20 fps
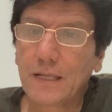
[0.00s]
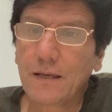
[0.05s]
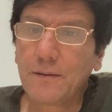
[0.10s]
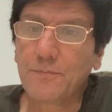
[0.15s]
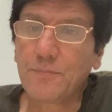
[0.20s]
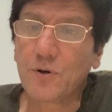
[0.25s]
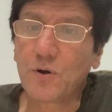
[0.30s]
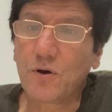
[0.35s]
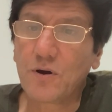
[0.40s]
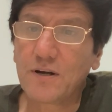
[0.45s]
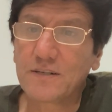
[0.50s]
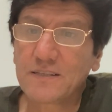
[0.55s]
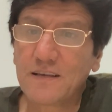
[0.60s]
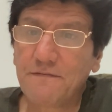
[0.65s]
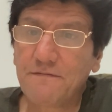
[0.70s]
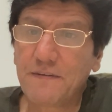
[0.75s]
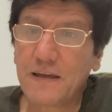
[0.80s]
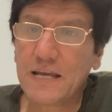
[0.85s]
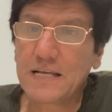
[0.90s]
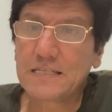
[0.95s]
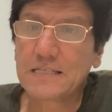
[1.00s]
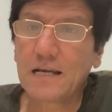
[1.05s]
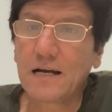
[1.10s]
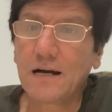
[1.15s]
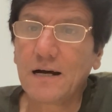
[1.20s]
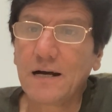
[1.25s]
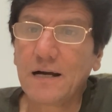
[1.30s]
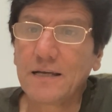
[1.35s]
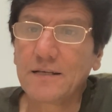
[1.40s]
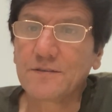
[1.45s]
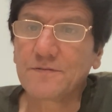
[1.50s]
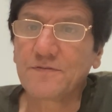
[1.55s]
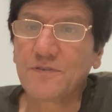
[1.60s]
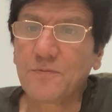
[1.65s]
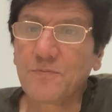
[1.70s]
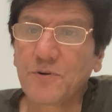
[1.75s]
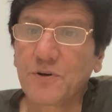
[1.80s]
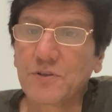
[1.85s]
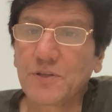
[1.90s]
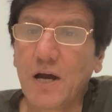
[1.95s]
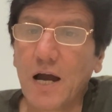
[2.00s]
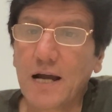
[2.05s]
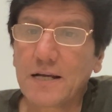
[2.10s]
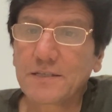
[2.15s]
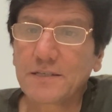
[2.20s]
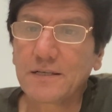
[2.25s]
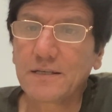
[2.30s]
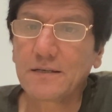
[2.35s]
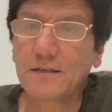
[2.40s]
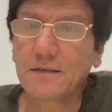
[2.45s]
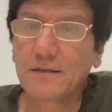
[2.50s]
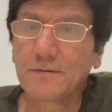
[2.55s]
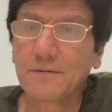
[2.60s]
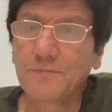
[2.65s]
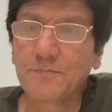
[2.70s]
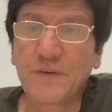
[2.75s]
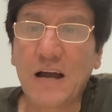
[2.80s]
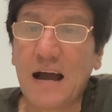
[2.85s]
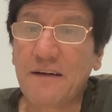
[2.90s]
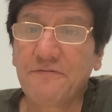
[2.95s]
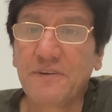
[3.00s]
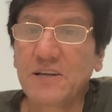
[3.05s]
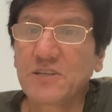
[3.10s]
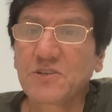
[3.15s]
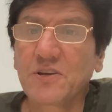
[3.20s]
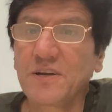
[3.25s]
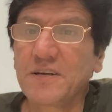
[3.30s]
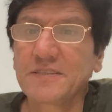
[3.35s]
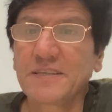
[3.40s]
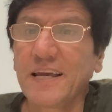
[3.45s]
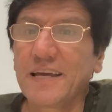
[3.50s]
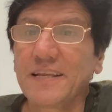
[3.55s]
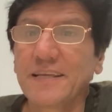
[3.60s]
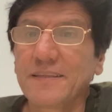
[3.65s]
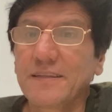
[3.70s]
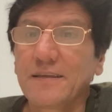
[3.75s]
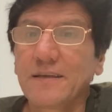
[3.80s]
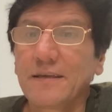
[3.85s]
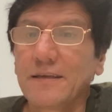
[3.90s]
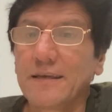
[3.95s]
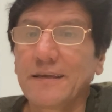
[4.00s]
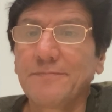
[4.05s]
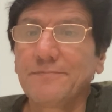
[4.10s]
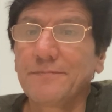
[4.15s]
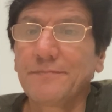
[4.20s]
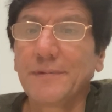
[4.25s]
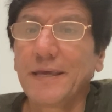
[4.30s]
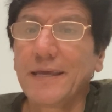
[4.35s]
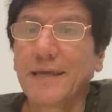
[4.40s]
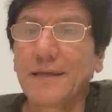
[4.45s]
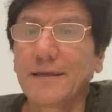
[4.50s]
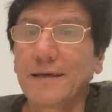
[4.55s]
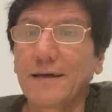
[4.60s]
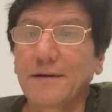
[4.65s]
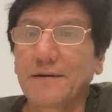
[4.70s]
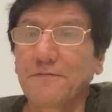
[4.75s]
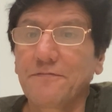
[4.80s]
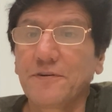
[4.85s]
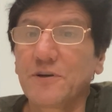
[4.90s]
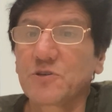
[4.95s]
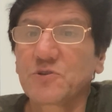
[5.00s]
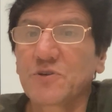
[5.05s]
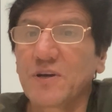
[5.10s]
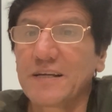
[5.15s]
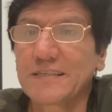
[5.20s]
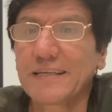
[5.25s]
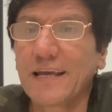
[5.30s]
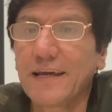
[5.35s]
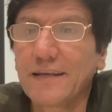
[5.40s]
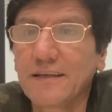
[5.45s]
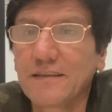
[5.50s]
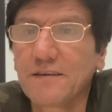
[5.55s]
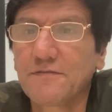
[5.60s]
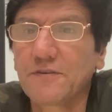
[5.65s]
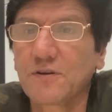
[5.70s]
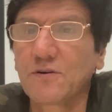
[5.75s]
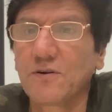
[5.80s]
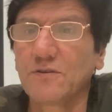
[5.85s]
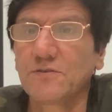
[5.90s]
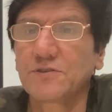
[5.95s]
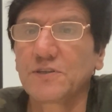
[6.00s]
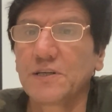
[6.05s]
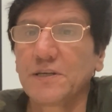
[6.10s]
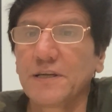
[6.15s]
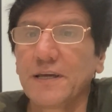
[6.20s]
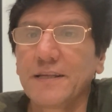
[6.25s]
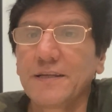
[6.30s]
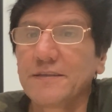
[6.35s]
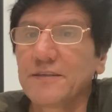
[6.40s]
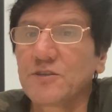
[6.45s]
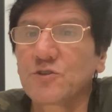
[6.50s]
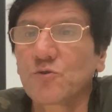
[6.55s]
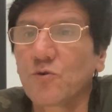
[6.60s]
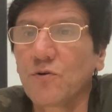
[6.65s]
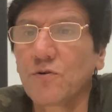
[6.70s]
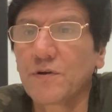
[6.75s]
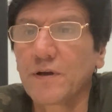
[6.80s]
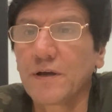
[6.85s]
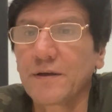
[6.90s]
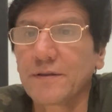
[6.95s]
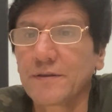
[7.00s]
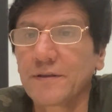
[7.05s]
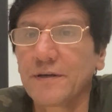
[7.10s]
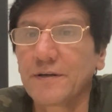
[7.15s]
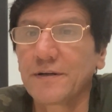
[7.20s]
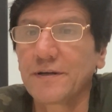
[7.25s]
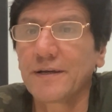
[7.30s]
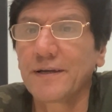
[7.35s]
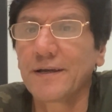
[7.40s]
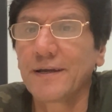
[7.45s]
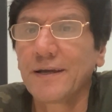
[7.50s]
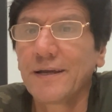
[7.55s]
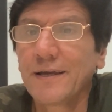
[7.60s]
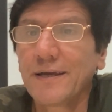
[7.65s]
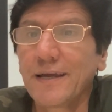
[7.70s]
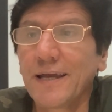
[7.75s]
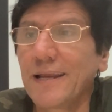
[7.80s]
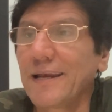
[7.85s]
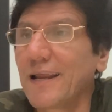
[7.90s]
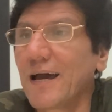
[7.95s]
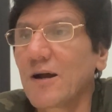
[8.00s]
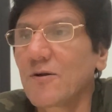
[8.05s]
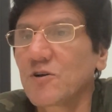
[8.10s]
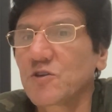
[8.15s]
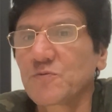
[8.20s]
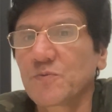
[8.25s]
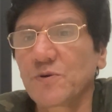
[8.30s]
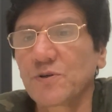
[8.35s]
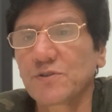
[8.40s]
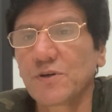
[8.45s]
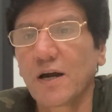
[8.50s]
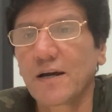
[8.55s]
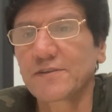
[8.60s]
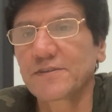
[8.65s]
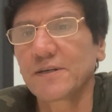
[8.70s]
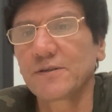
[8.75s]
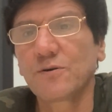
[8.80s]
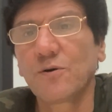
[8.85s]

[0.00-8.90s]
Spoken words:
Broca's aphasia is for production. Aphasia is refers to as any difficulty, any disorder in language production